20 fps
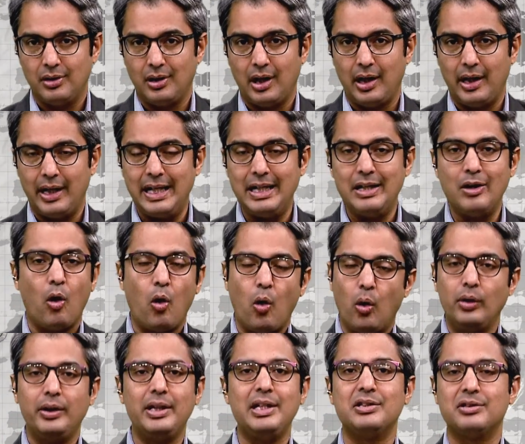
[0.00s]
uh, in
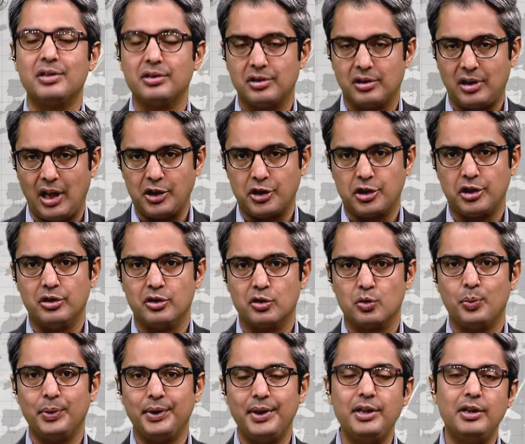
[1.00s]
all these discussions
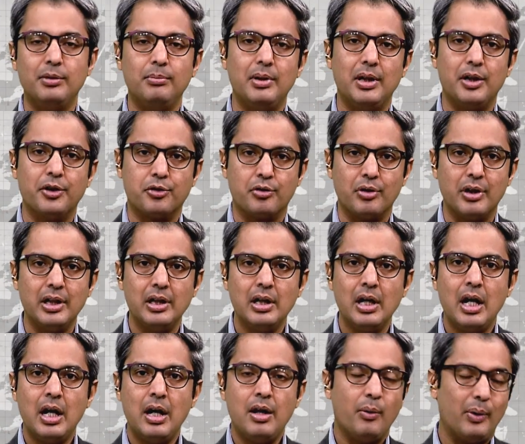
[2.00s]
within the military,
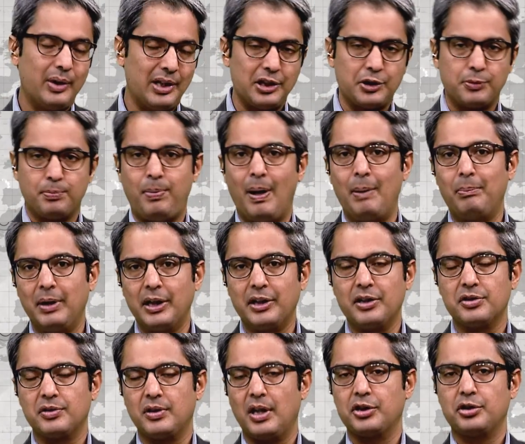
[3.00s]
whether it's public
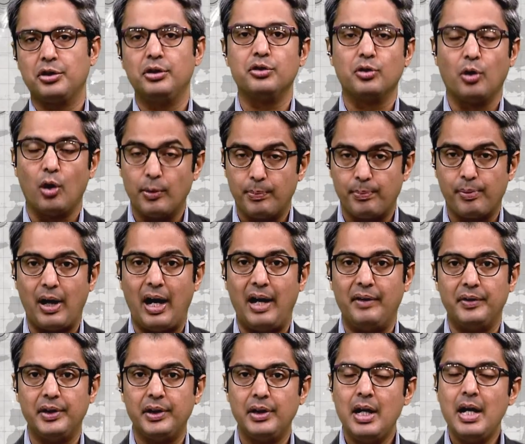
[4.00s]
discussions or
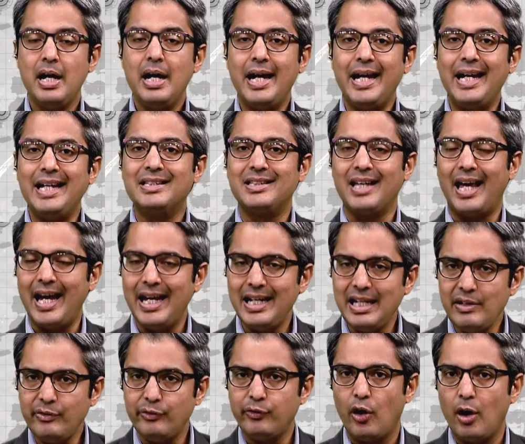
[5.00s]
private, is
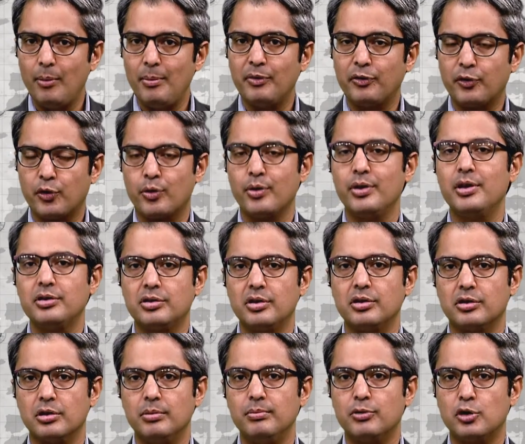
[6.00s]
any form of
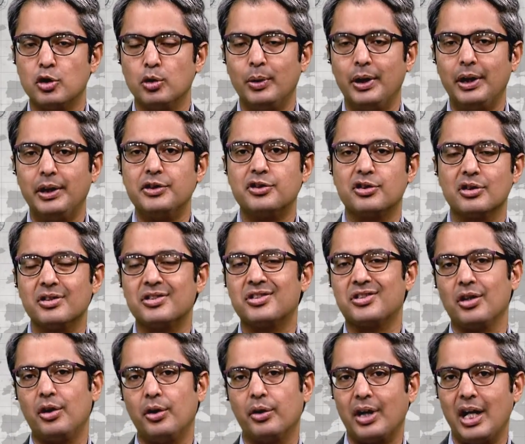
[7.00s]
criticism towards
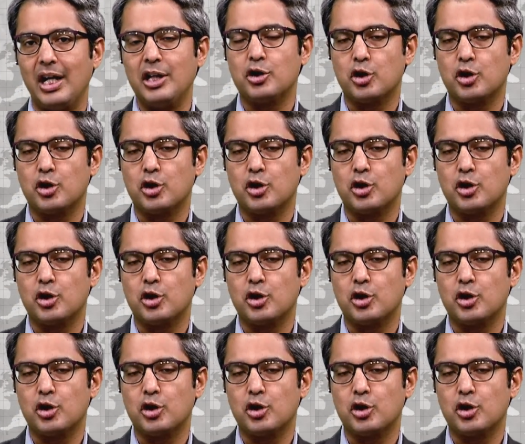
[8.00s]
Sergei